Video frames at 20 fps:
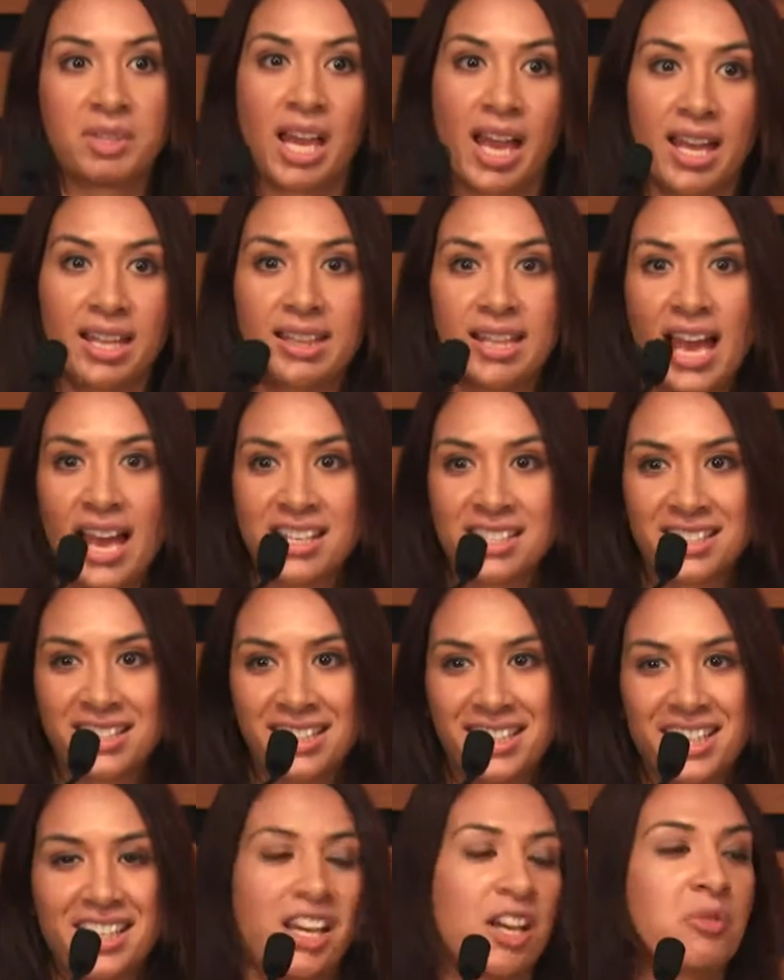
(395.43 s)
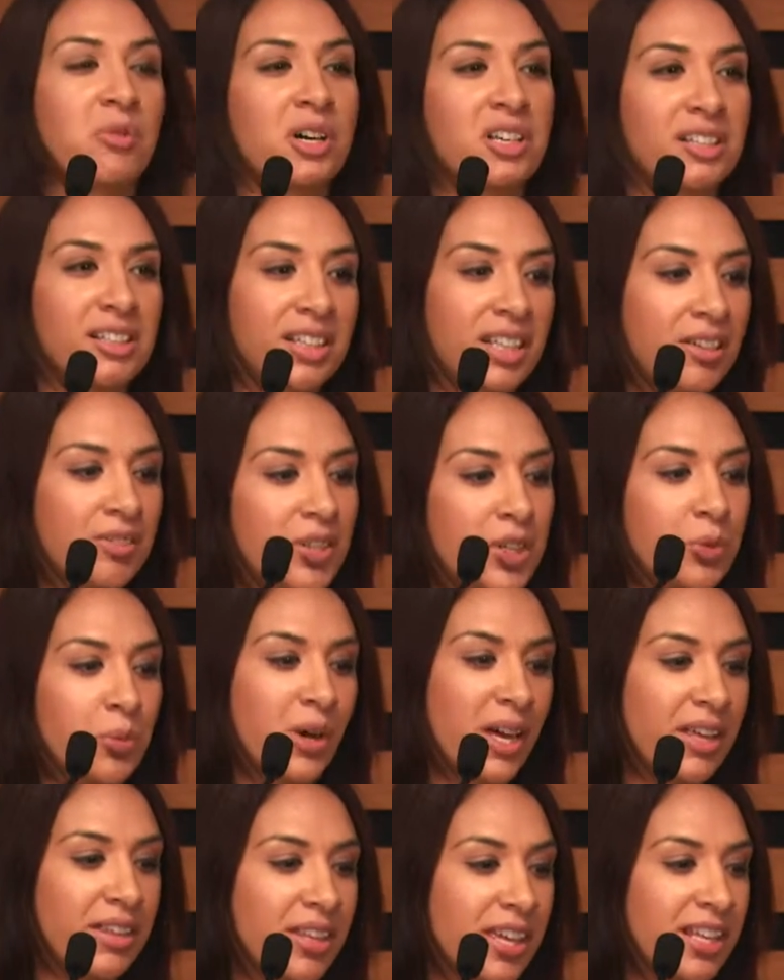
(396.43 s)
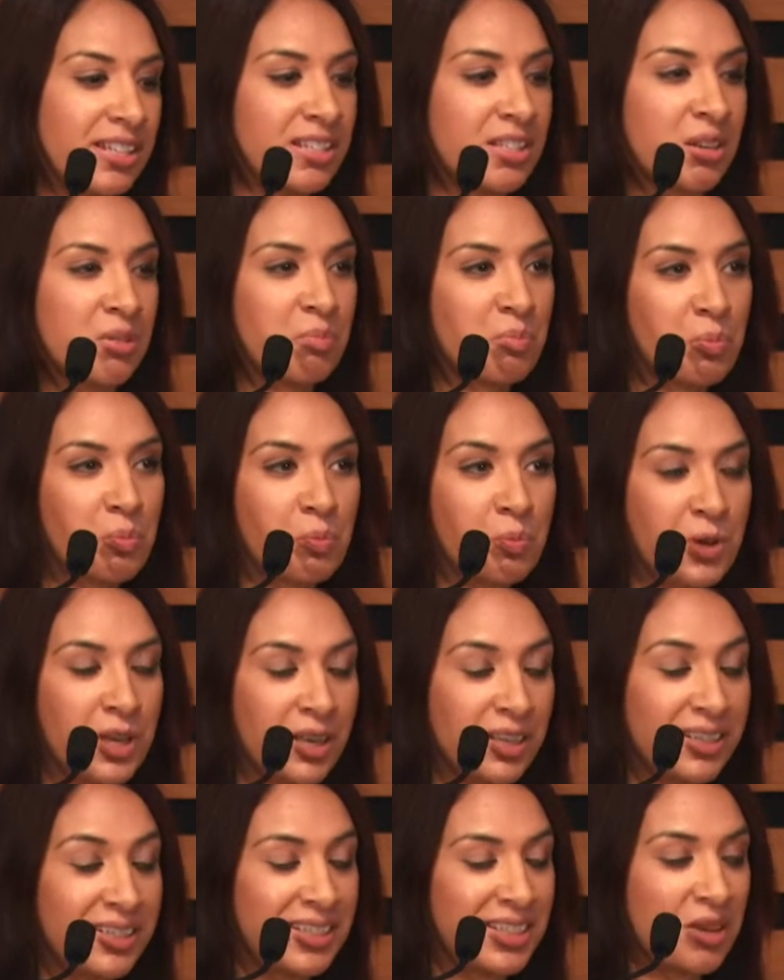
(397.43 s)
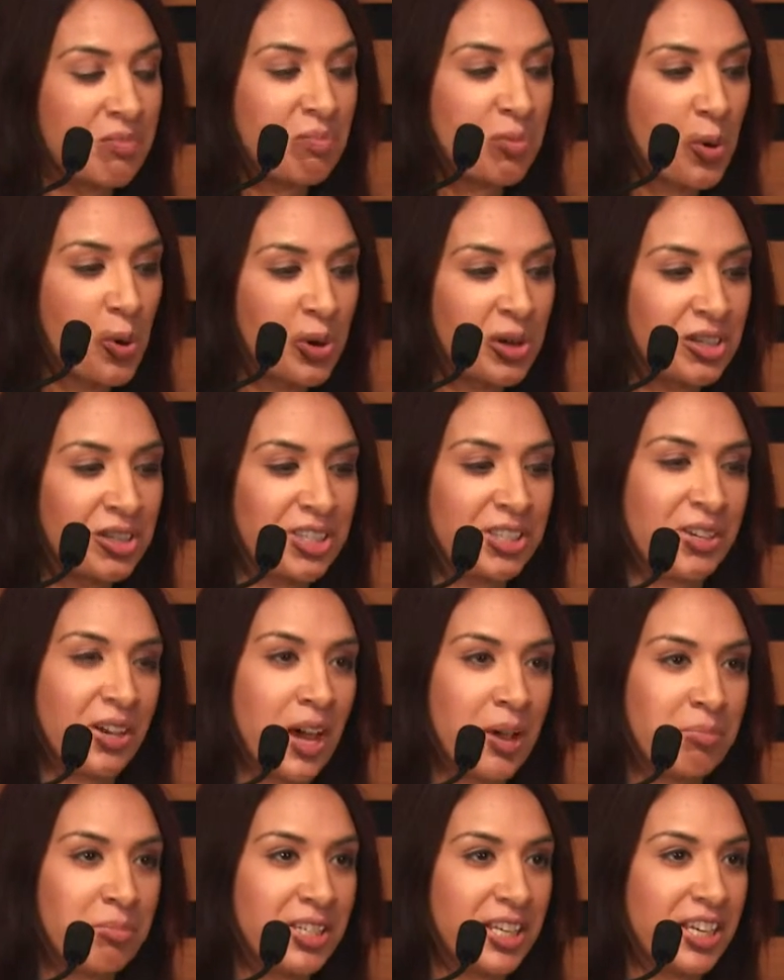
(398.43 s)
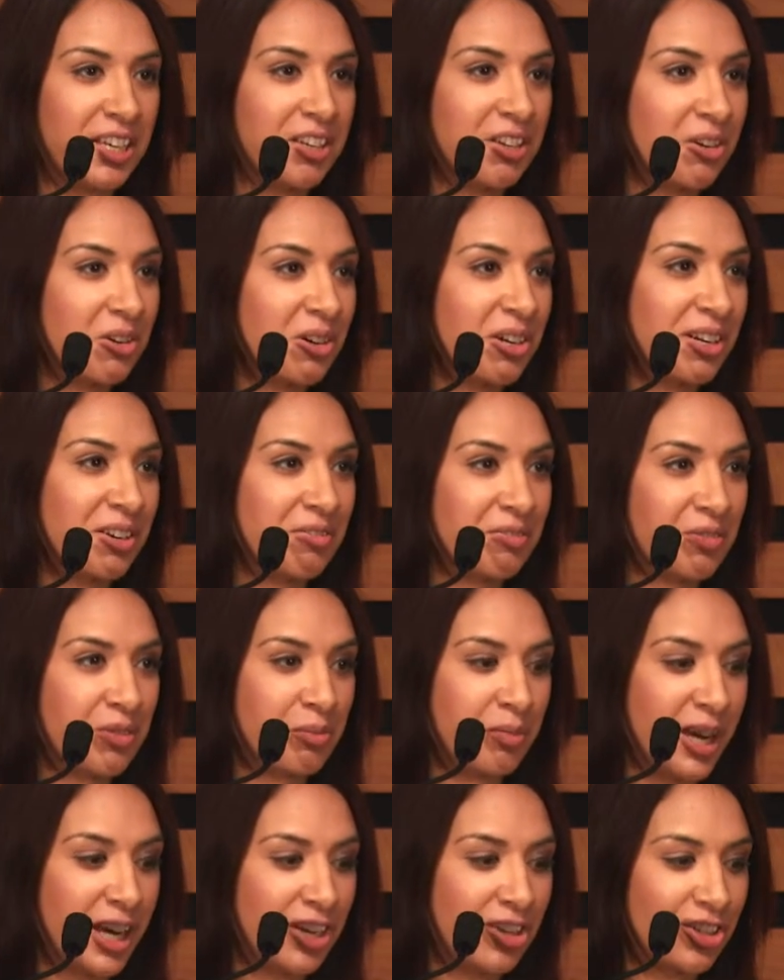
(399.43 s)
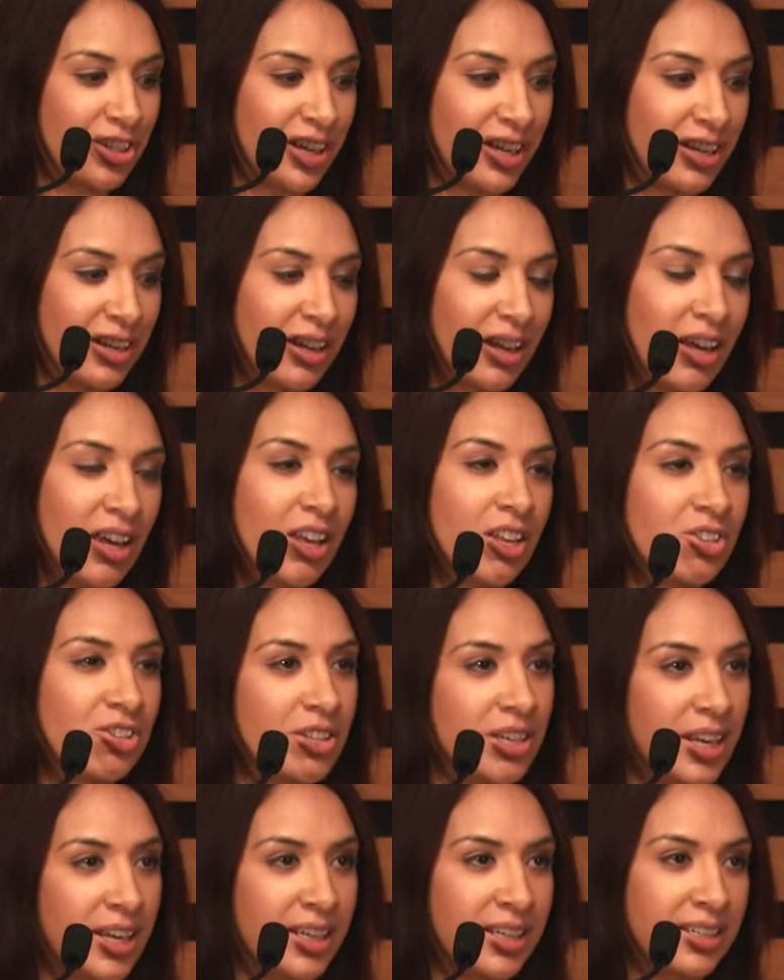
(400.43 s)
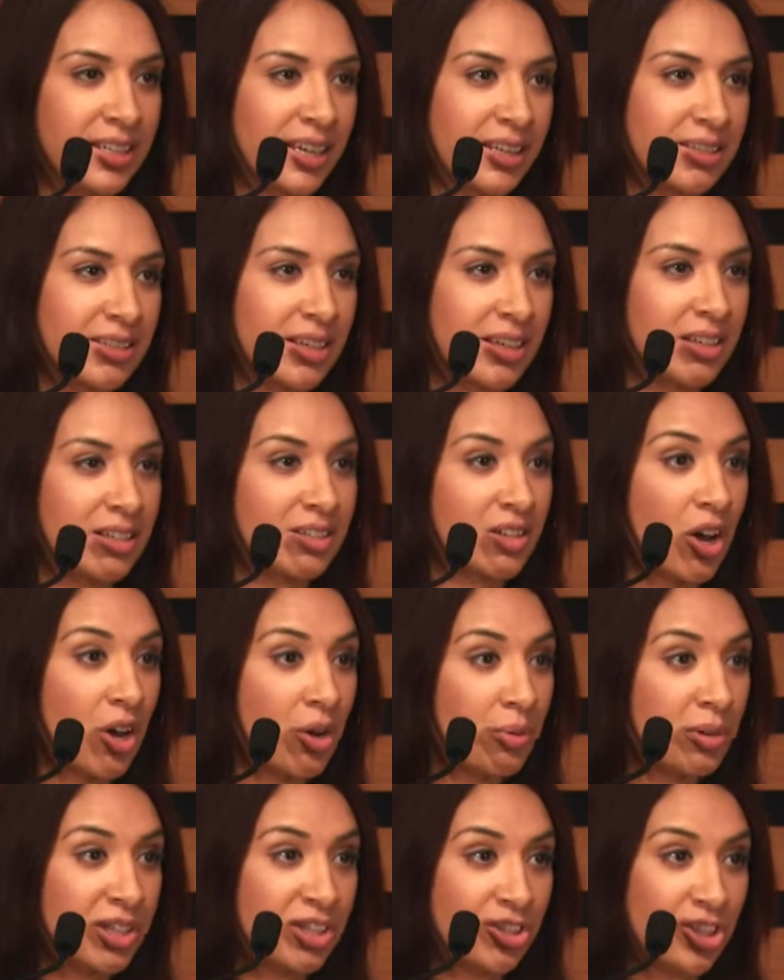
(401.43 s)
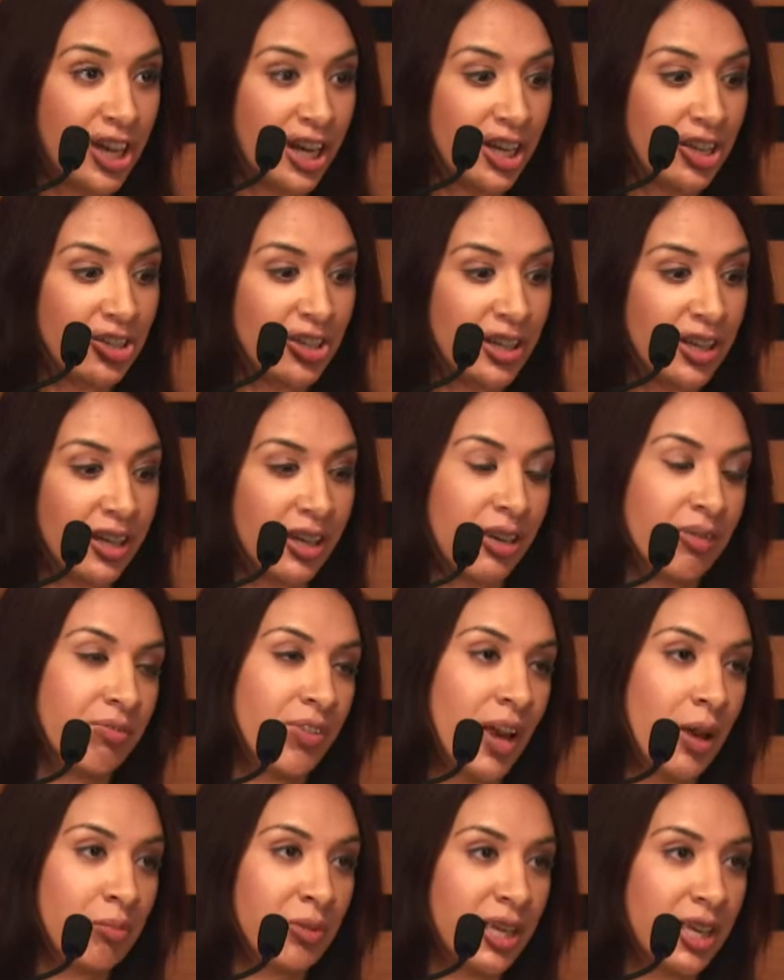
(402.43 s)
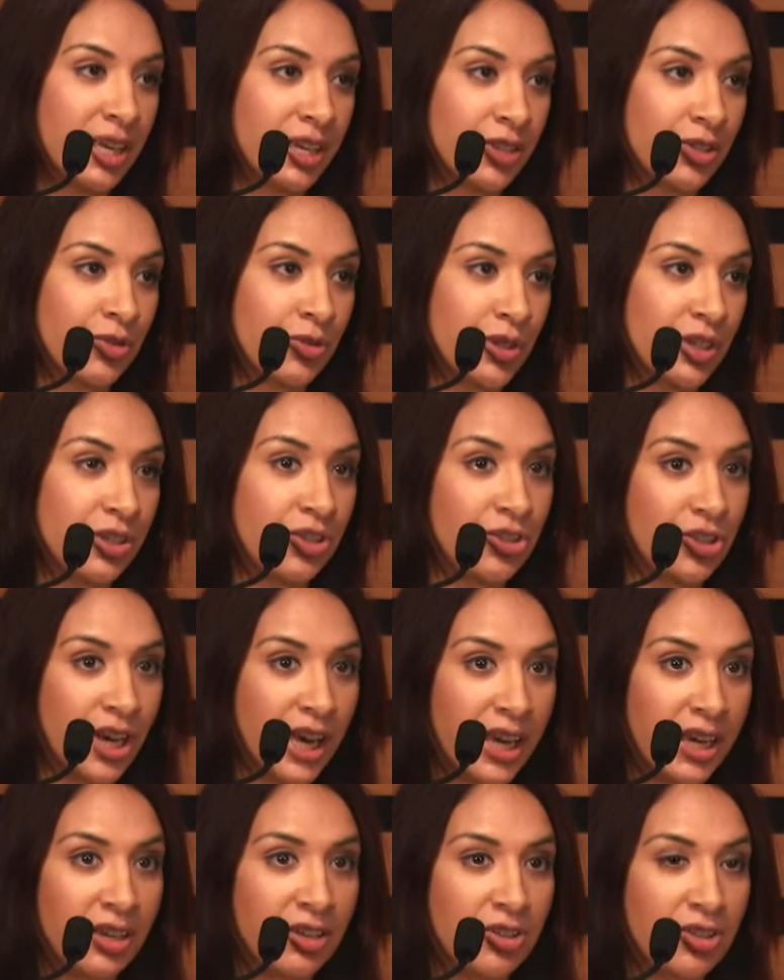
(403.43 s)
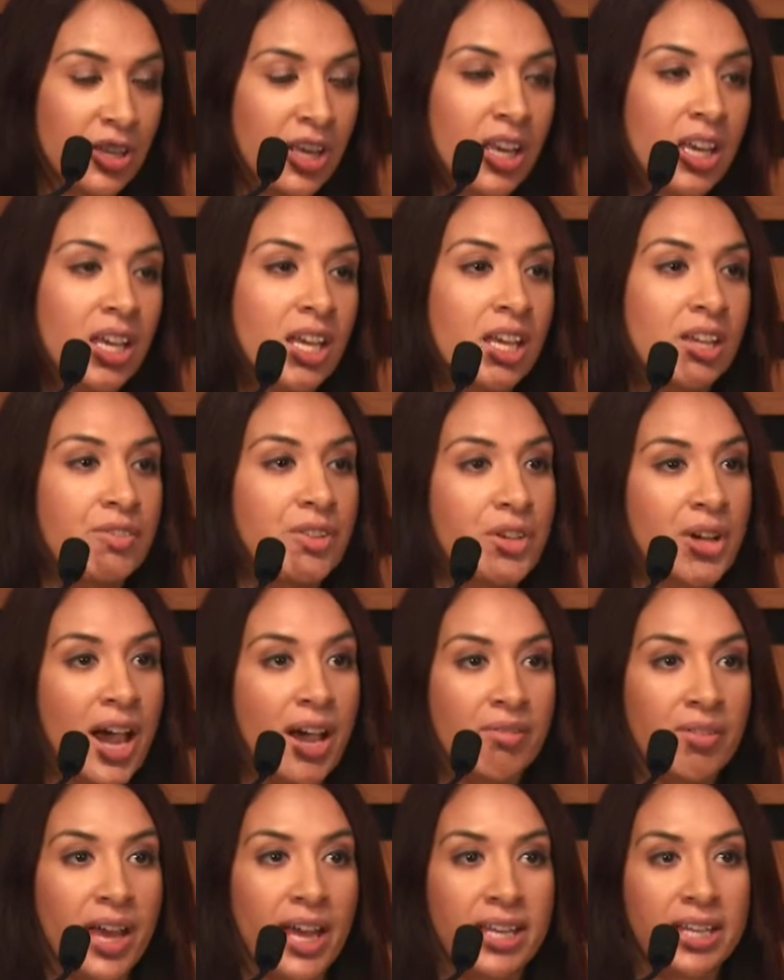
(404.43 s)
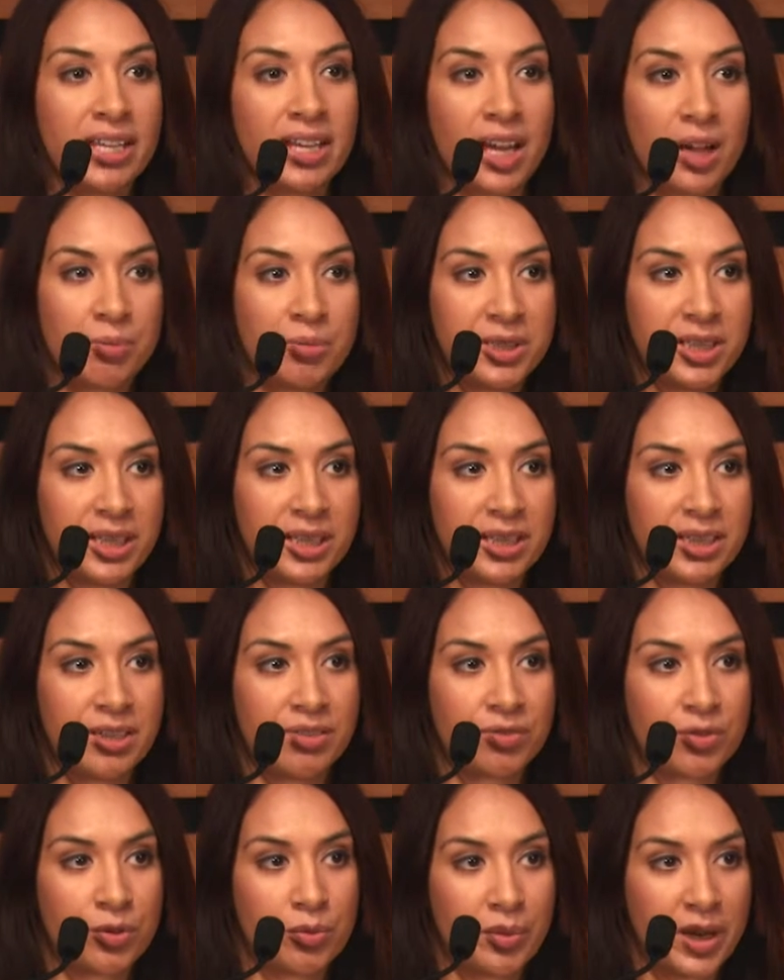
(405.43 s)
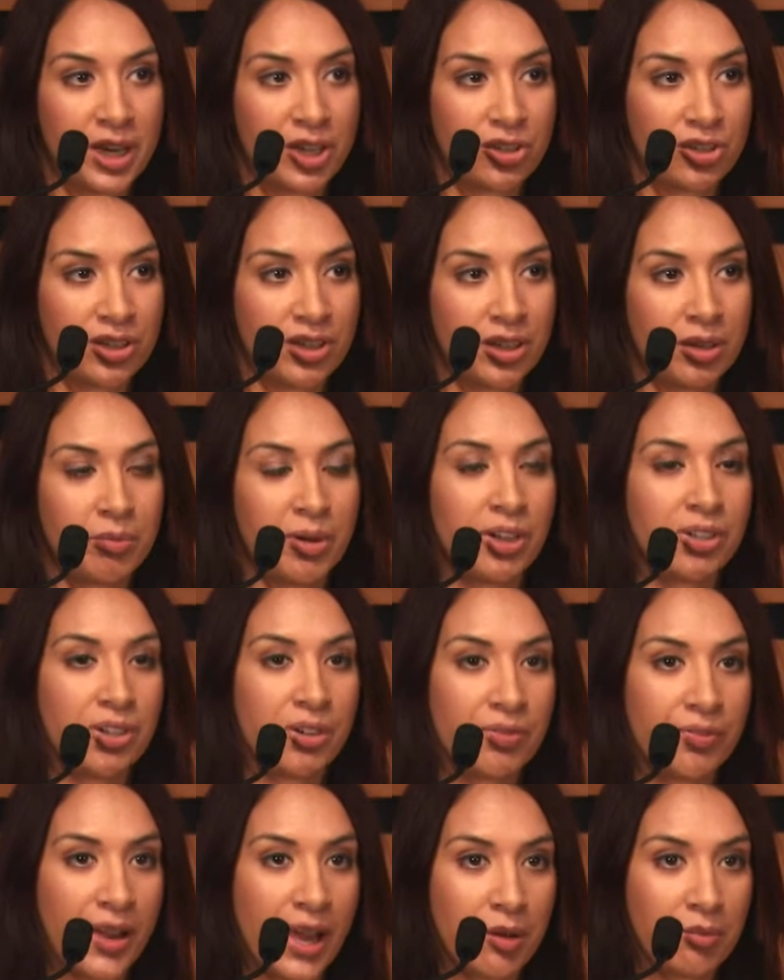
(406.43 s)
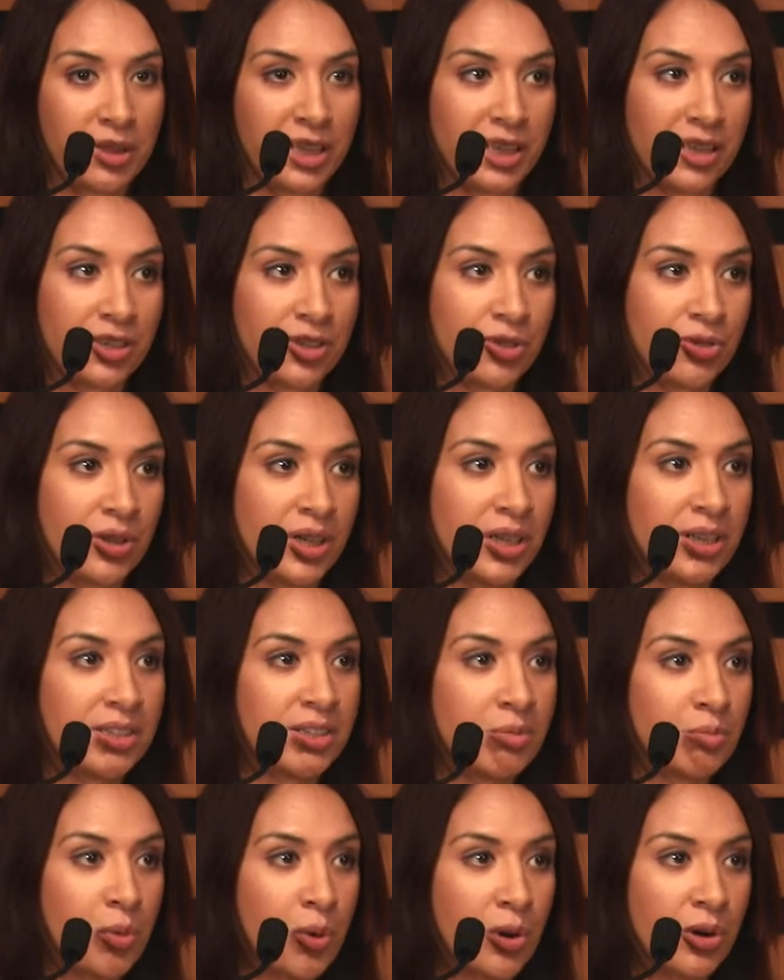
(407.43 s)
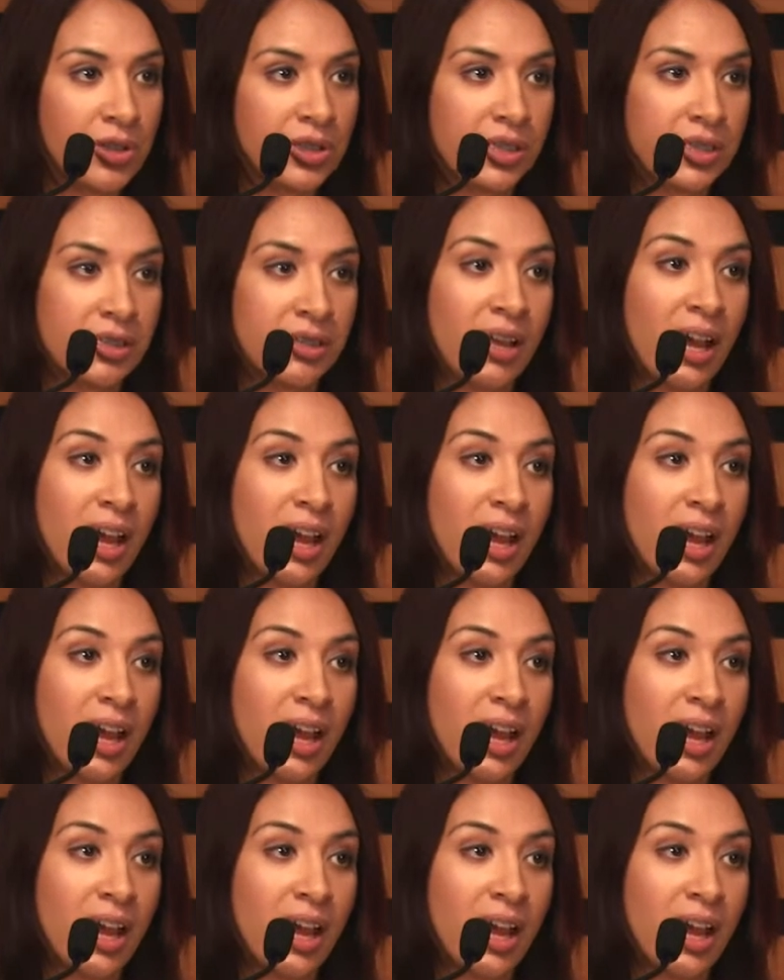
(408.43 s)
And lastly, I want to leave you with, it's important to update your information. Genetic testing is always changing and family histories change. If you have any updated information about your family history, it's important to